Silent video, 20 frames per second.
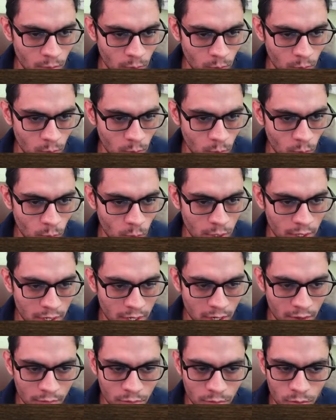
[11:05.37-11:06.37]
We
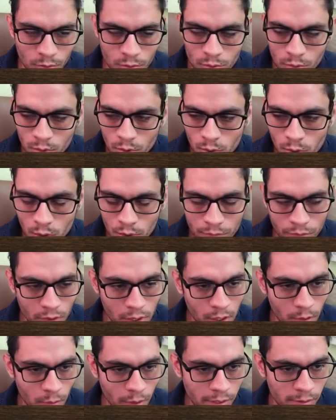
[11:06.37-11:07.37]
have to look for a
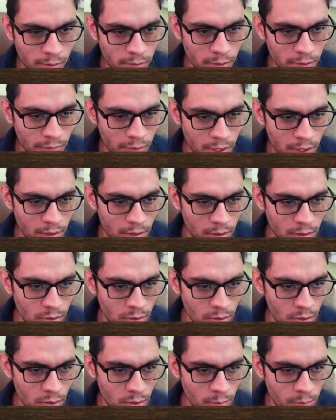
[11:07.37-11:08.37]
way to defend.
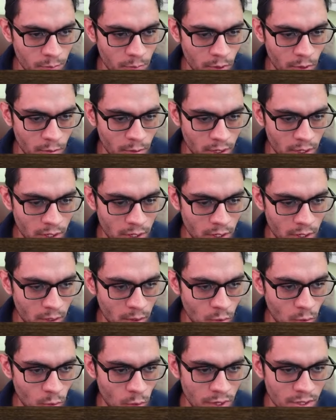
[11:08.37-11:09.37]
So probably
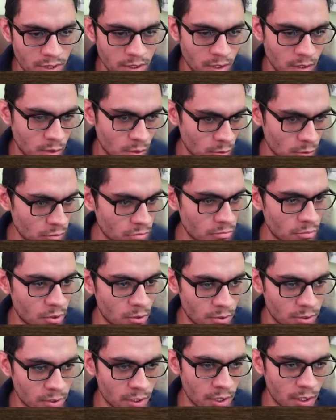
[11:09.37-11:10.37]
queen c2
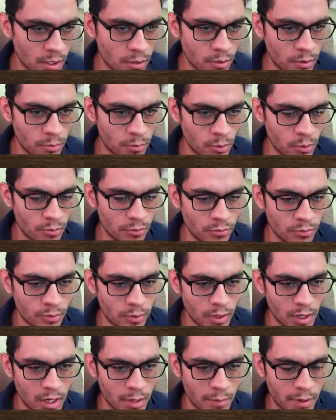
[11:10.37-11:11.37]
looks a good move.
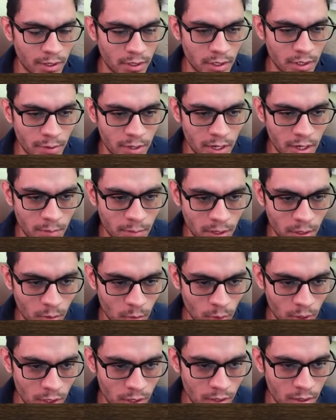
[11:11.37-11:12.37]
I'm activating my
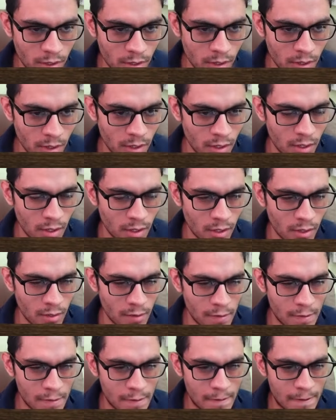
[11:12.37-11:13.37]
queen.
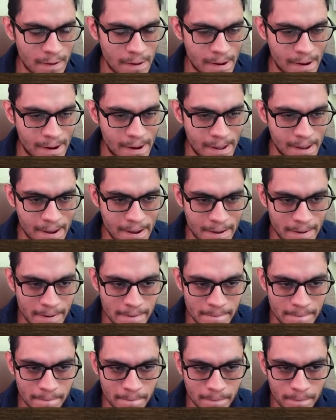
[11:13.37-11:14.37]

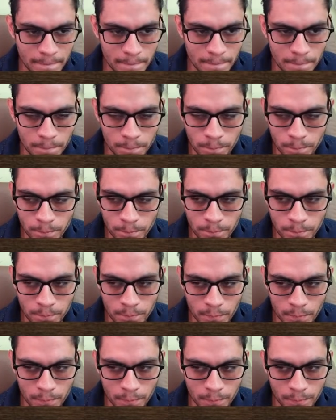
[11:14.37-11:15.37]
And
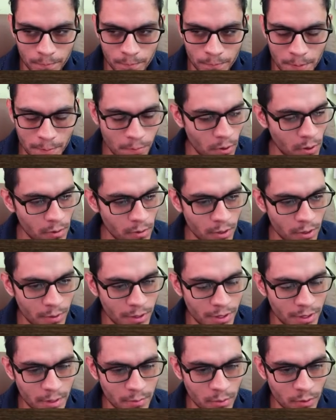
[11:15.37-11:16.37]
the problem with
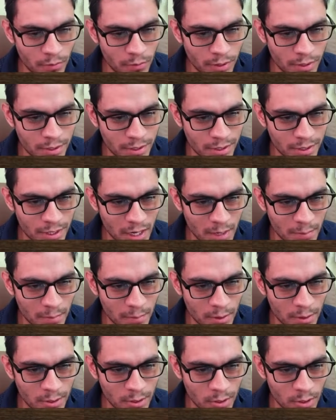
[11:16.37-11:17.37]
that move is I'm
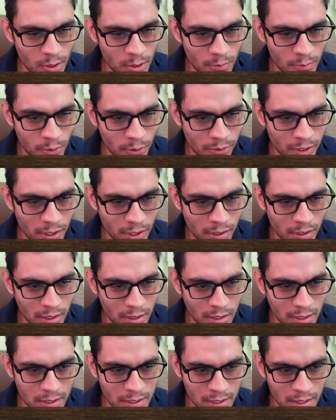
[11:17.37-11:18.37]
also unprotecting
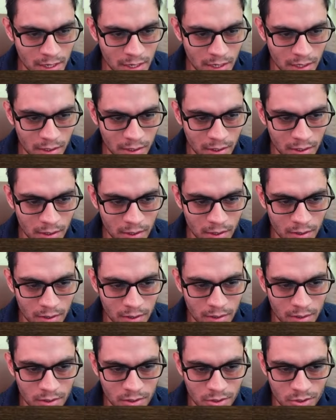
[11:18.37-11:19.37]
this knight.
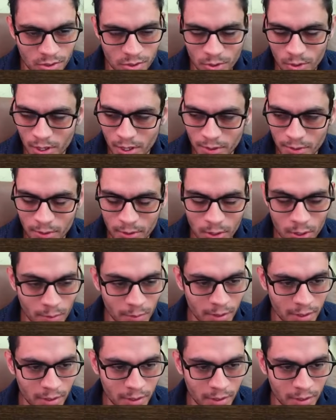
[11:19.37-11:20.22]
So I don't love it.